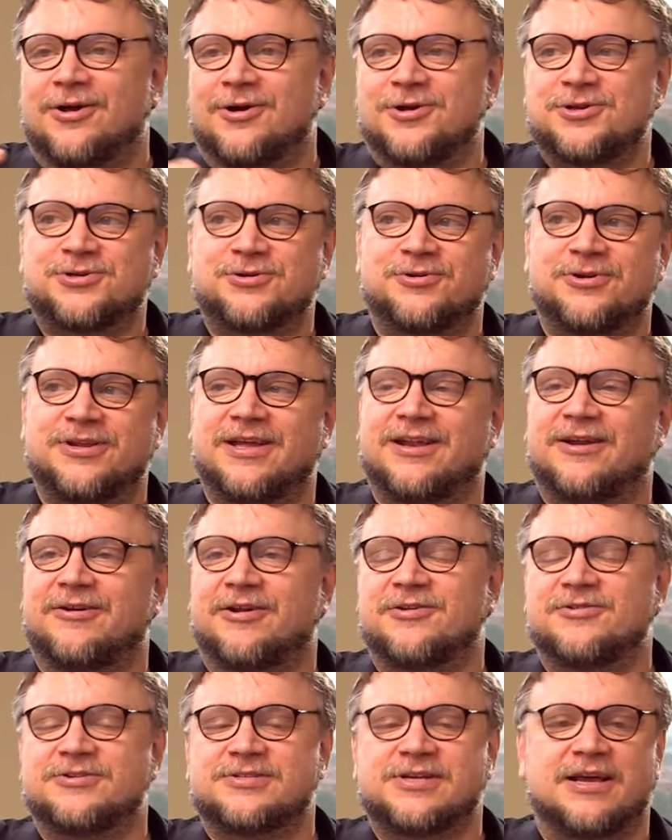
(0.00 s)
lunch or dinner
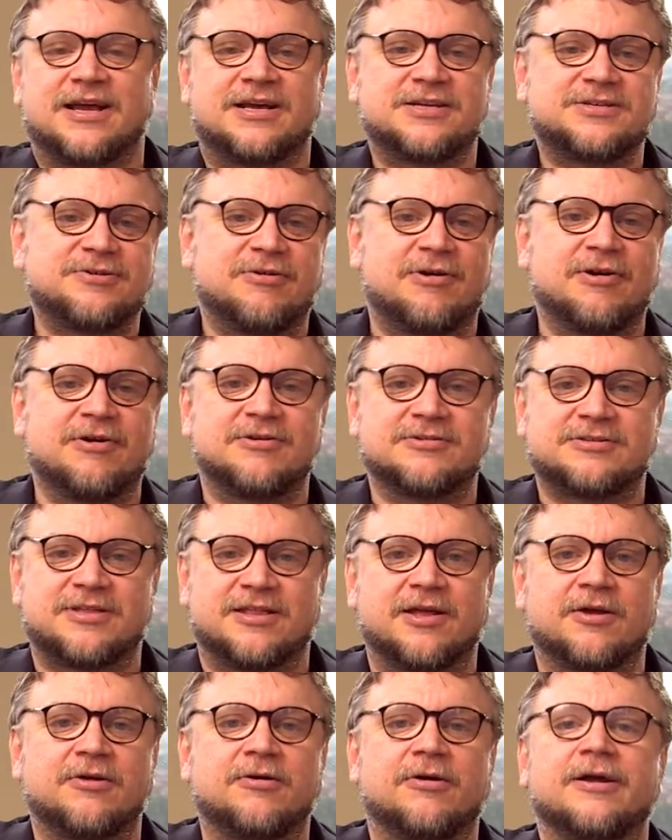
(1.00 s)
and you say, I saw a ghost,
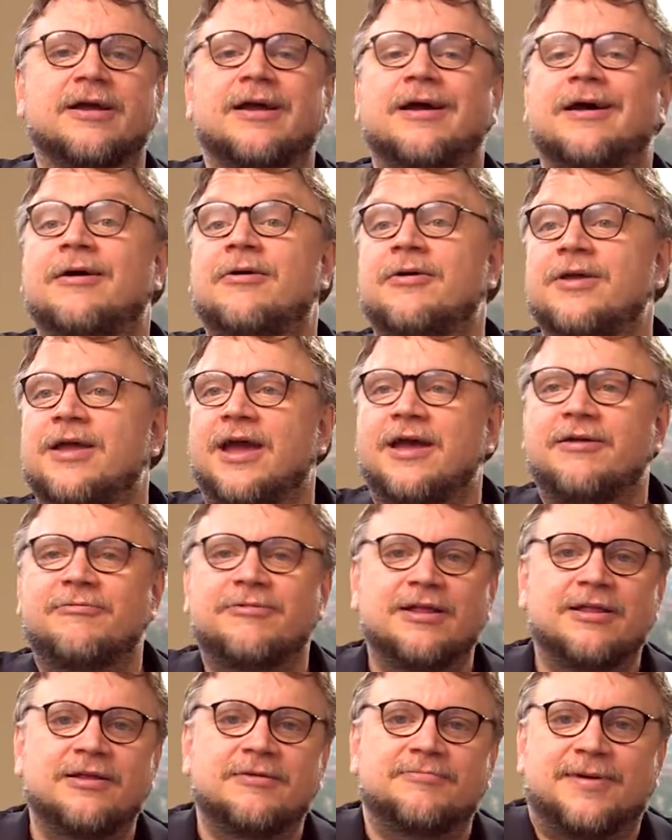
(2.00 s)
and they go, oh yeah,
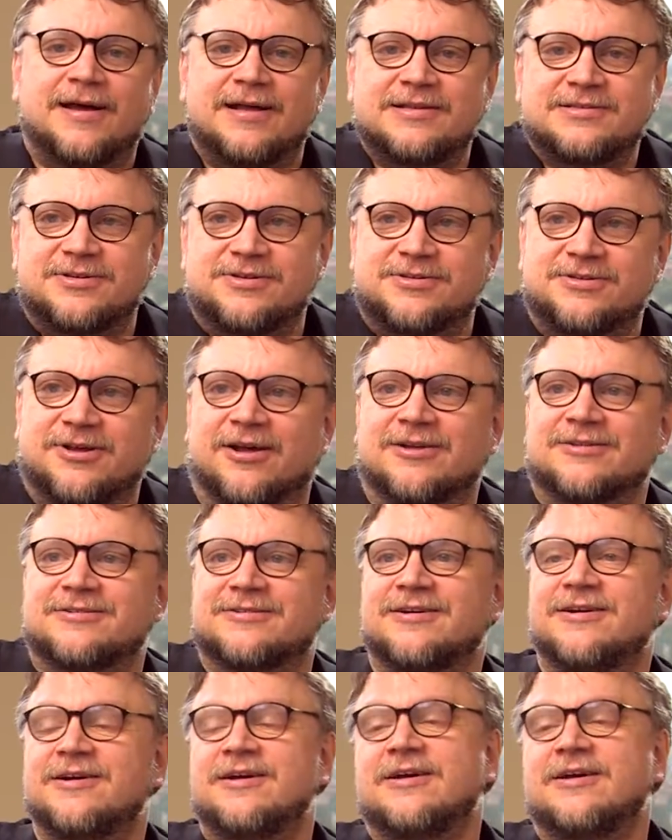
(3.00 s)
really? Pass the sauce.